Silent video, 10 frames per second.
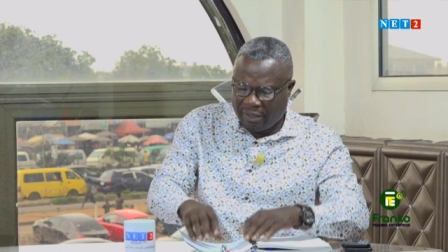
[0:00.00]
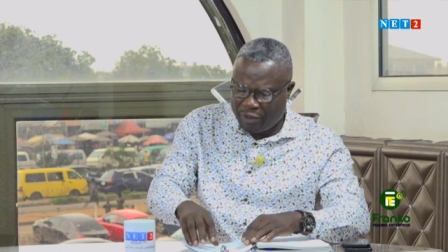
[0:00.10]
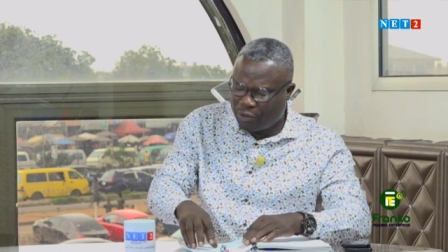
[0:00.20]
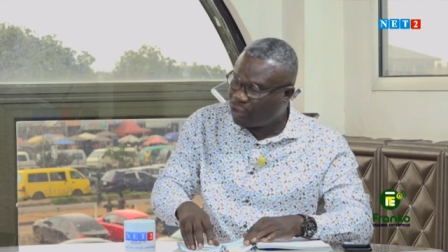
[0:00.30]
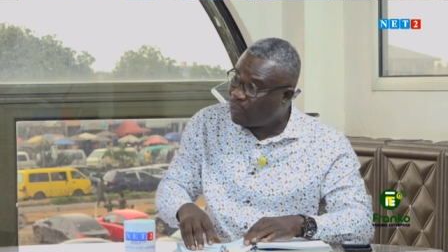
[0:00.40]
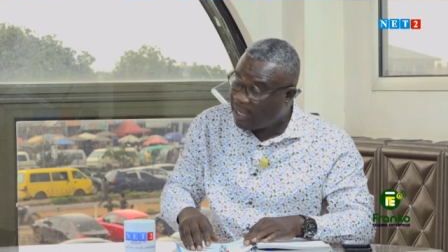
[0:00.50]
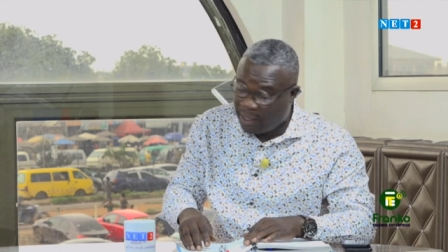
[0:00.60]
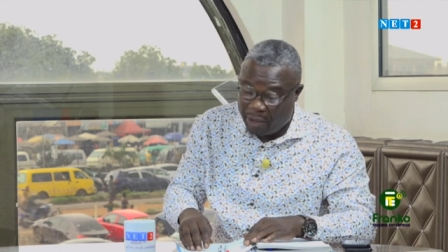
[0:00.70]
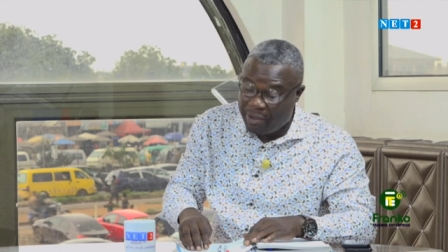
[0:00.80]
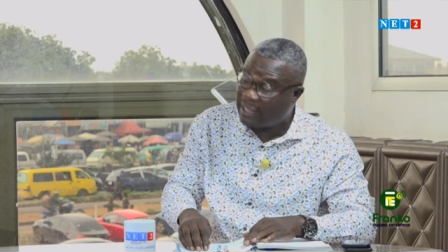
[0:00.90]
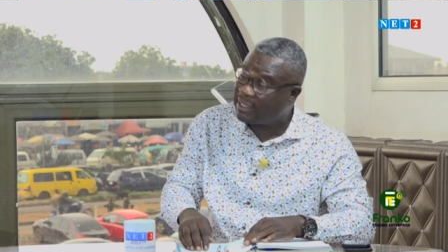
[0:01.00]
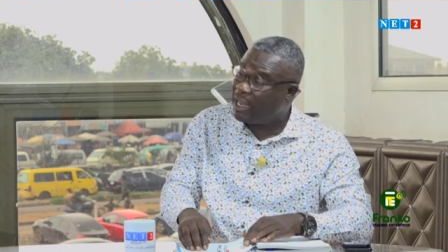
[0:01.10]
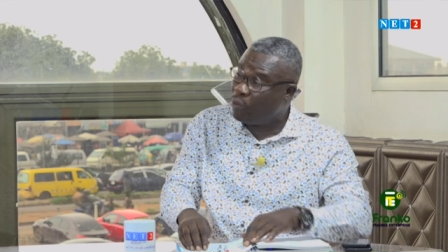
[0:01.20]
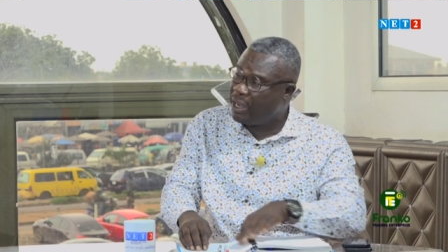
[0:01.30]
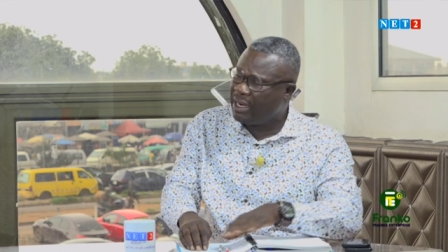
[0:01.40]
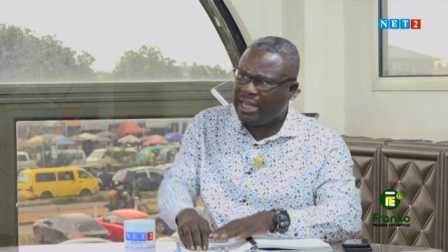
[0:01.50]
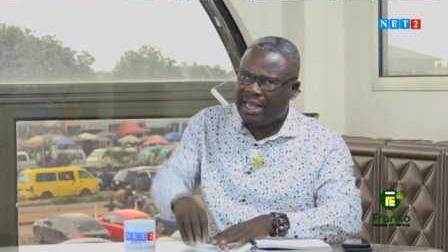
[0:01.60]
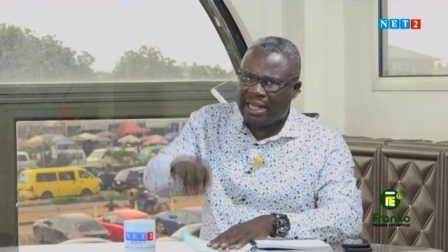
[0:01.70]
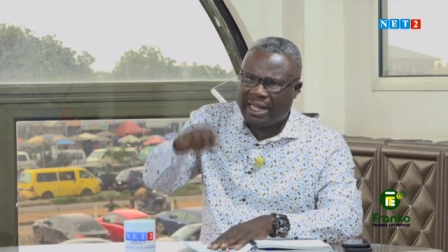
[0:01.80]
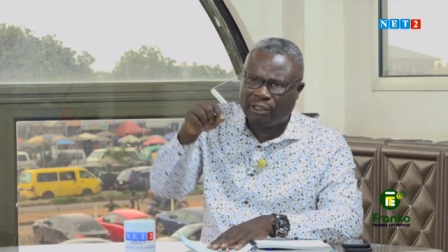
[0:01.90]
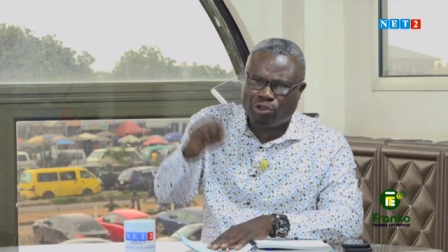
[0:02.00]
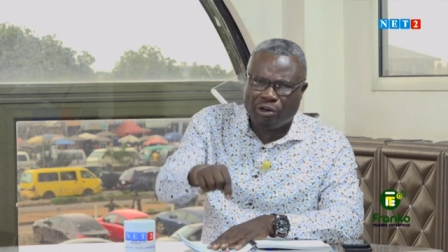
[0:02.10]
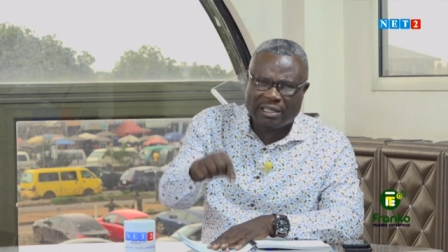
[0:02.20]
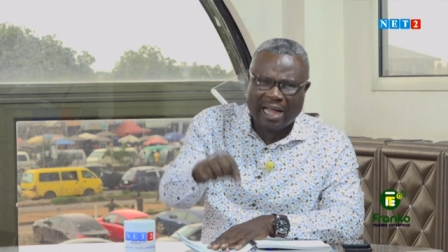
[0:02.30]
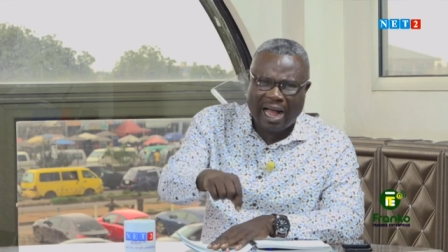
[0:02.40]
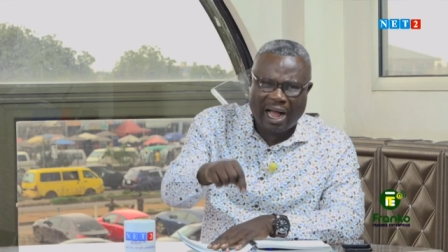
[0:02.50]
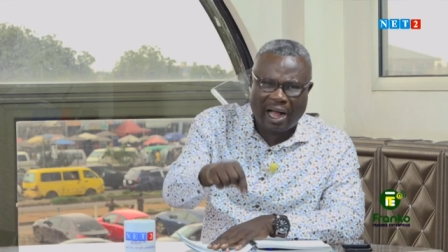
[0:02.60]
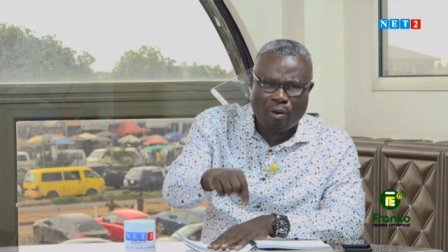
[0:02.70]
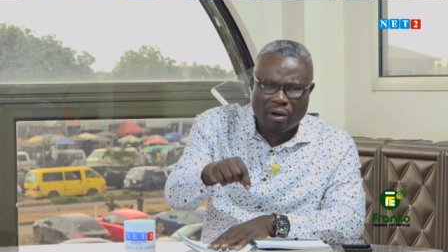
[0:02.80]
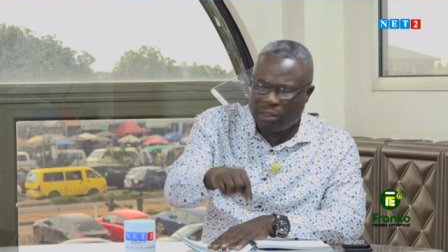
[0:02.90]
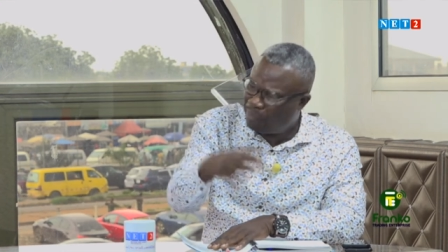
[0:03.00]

Because we are saying we countries are